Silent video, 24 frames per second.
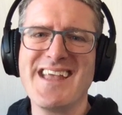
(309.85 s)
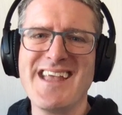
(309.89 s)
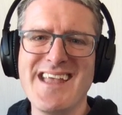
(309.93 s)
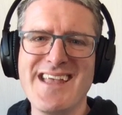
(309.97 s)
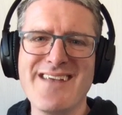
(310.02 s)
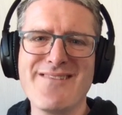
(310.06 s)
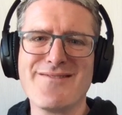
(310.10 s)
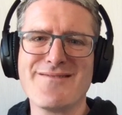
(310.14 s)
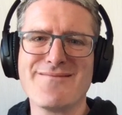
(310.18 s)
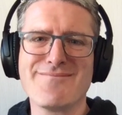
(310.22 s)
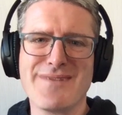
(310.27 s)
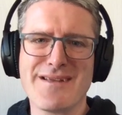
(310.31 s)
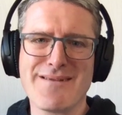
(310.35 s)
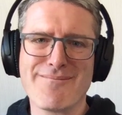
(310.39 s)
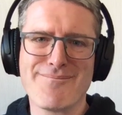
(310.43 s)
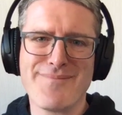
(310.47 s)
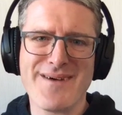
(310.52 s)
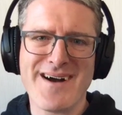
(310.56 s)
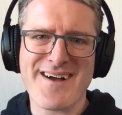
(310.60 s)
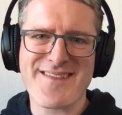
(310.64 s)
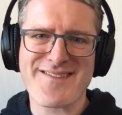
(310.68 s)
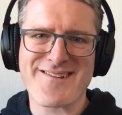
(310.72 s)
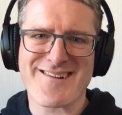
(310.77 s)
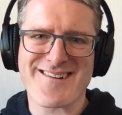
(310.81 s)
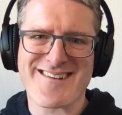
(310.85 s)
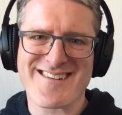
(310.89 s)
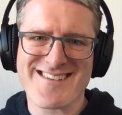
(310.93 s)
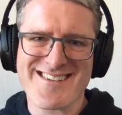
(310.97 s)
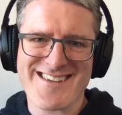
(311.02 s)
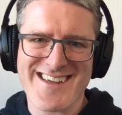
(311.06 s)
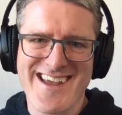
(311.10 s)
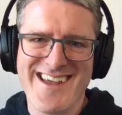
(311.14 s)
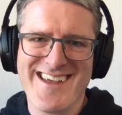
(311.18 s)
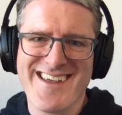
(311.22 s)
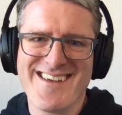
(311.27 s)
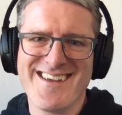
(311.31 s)
even be bothered
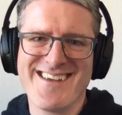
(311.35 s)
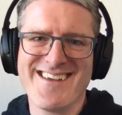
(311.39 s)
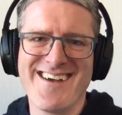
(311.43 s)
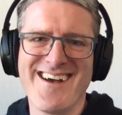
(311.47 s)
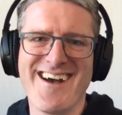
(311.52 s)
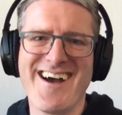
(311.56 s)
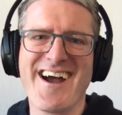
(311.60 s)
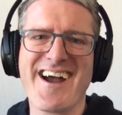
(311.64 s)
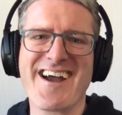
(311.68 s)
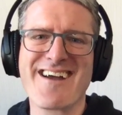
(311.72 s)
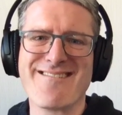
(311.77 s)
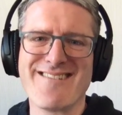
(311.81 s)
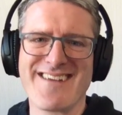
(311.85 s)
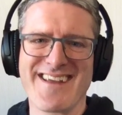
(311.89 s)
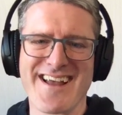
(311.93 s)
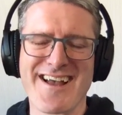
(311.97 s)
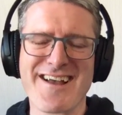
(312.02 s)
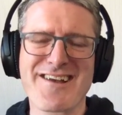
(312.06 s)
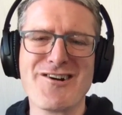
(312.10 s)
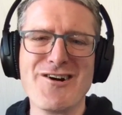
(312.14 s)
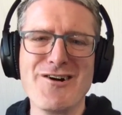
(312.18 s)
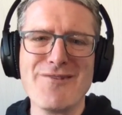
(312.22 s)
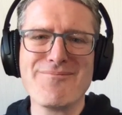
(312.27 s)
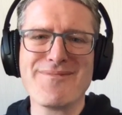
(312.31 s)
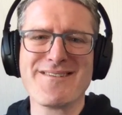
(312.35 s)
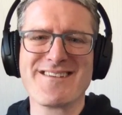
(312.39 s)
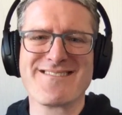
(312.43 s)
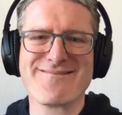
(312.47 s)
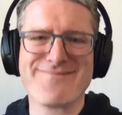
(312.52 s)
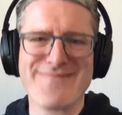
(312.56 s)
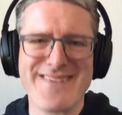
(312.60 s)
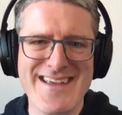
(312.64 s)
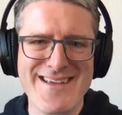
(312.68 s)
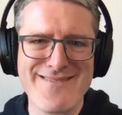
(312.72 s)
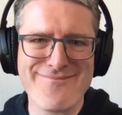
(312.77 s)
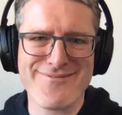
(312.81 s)
hiring a couple of
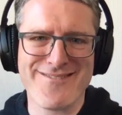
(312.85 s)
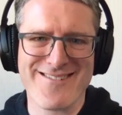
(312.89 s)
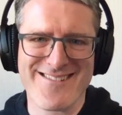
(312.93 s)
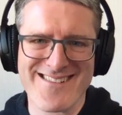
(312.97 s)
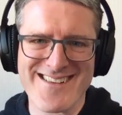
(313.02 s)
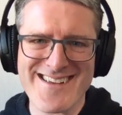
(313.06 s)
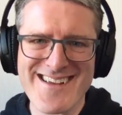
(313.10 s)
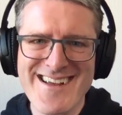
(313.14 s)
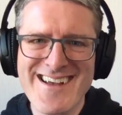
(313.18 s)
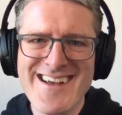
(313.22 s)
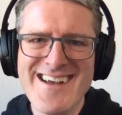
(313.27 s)
people